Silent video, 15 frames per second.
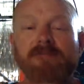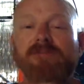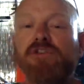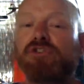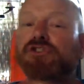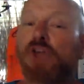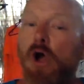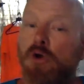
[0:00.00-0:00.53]
If
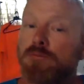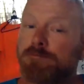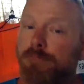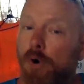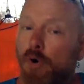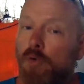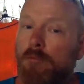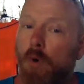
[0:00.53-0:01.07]
you don't
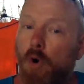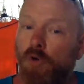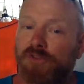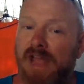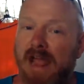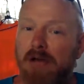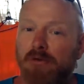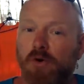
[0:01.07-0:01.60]
pull more
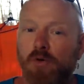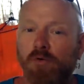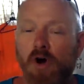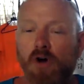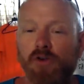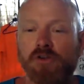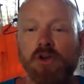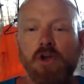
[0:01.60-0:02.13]
downhaul
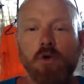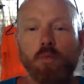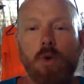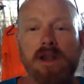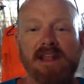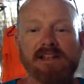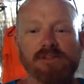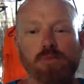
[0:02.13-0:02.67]
on
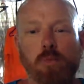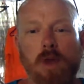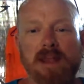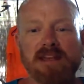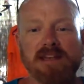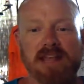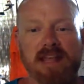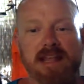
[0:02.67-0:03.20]
when
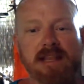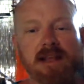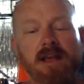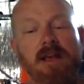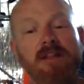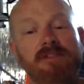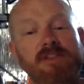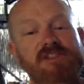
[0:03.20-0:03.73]
it's
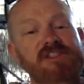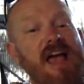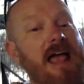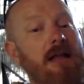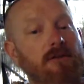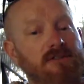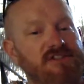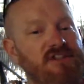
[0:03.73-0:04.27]
windy, the
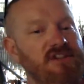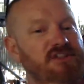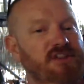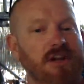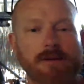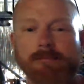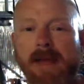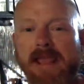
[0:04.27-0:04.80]
sail's
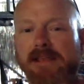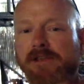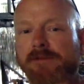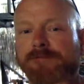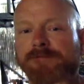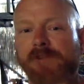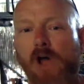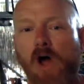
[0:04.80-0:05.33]
just going to
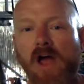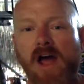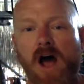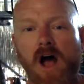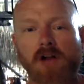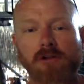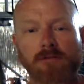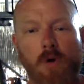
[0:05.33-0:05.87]
make you fly
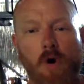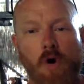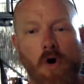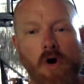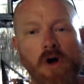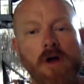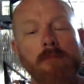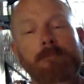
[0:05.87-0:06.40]
a hole
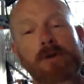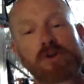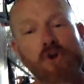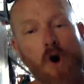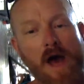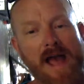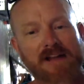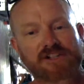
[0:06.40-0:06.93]
more, but
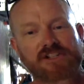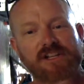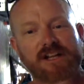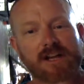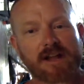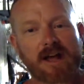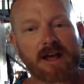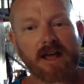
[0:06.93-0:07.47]
not actually
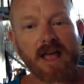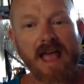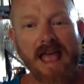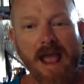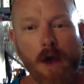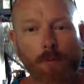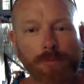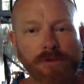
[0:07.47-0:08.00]
going to
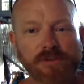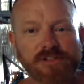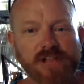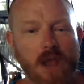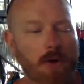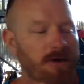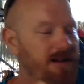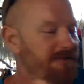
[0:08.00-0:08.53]
help you to
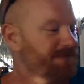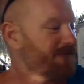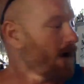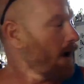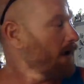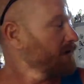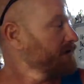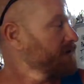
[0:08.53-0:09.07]
go any
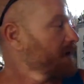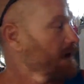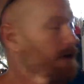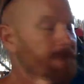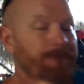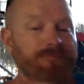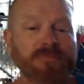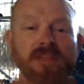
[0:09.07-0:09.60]
faster.
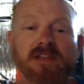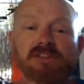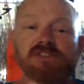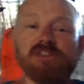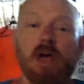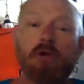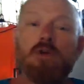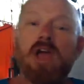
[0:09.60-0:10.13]

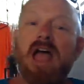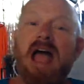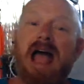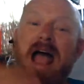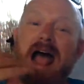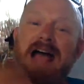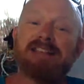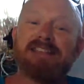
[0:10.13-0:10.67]
So
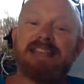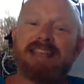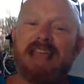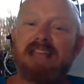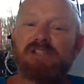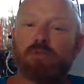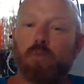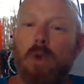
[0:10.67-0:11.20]
as it
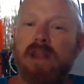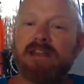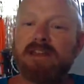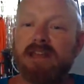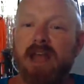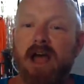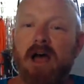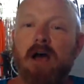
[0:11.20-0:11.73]
gets
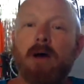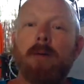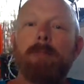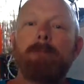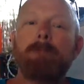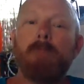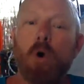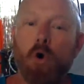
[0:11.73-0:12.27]
windier,
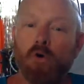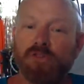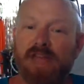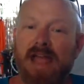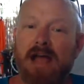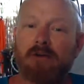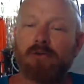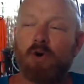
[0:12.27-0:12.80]
more
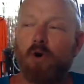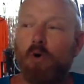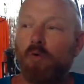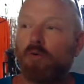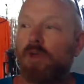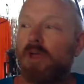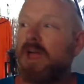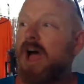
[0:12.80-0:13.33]

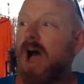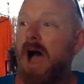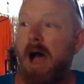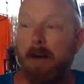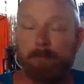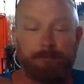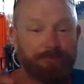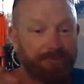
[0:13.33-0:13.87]
downhaul,
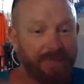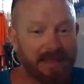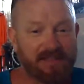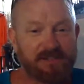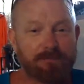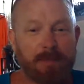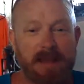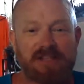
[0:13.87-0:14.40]

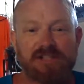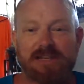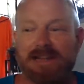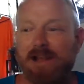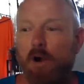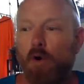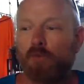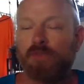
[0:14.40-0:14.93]

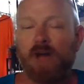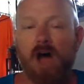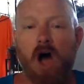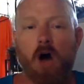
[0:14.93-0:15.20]
especially on the